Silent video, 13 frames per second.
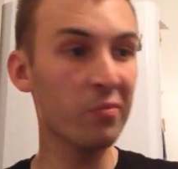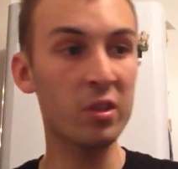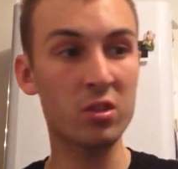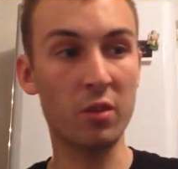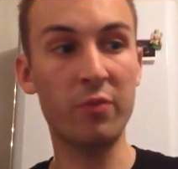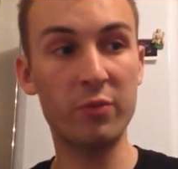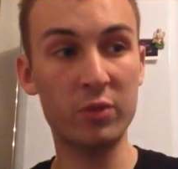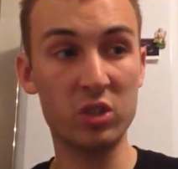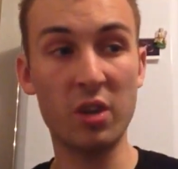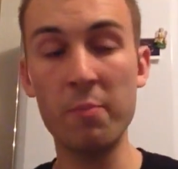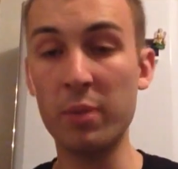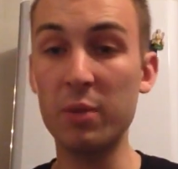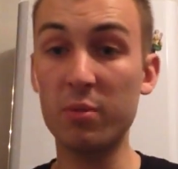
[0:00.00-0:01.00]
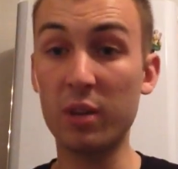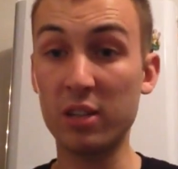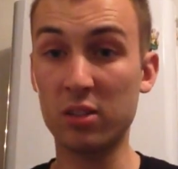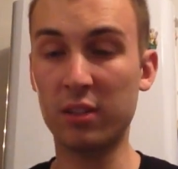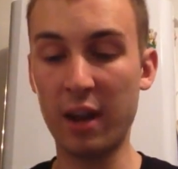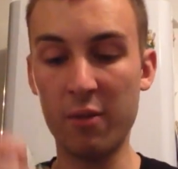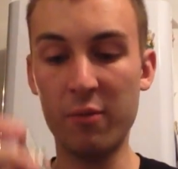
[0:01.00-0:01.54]
So for some people that's
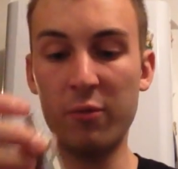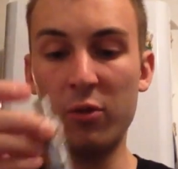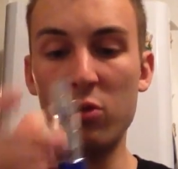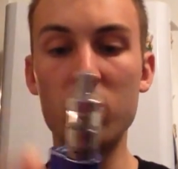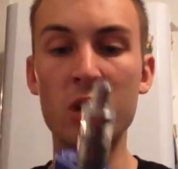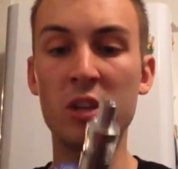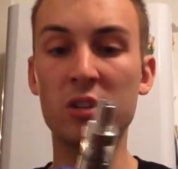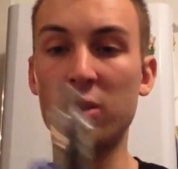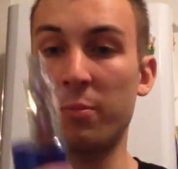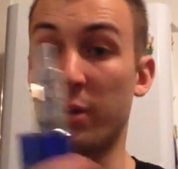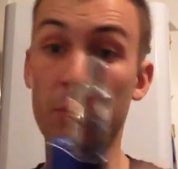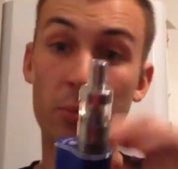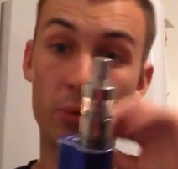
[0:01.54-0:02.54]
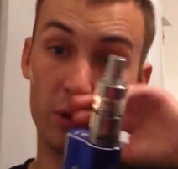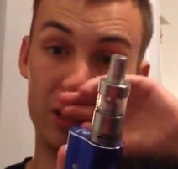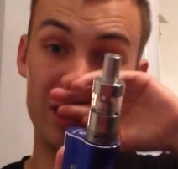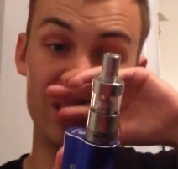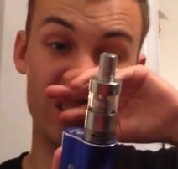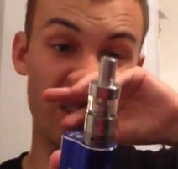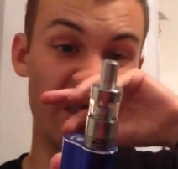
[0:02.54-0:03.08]
a downfall. Some people this
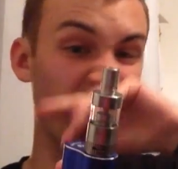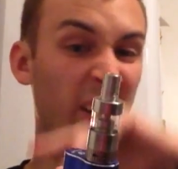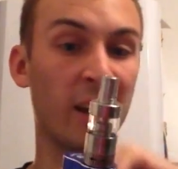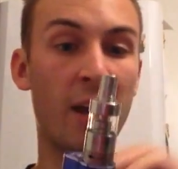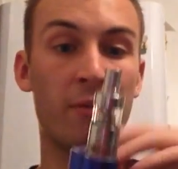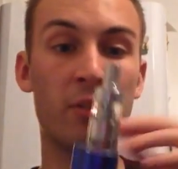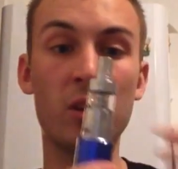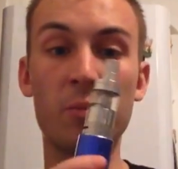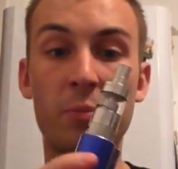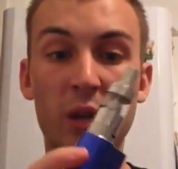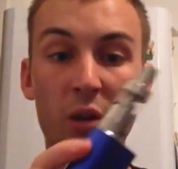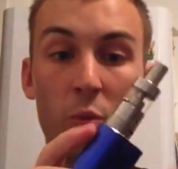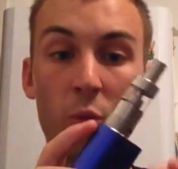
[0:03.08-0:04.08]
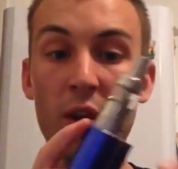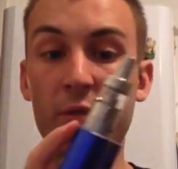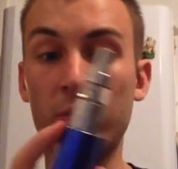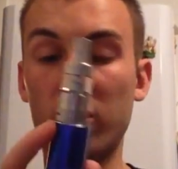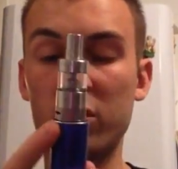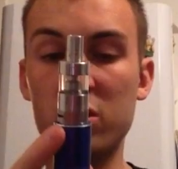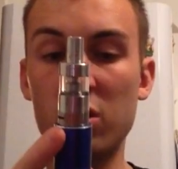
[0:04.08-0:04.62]
is a good thing, having the bigger width
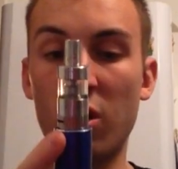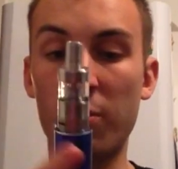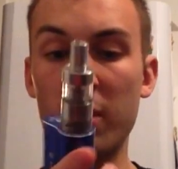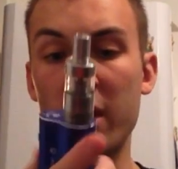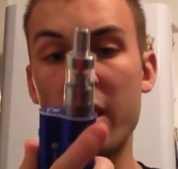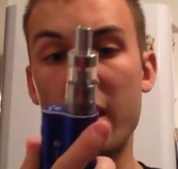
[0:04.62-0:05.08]
on the top.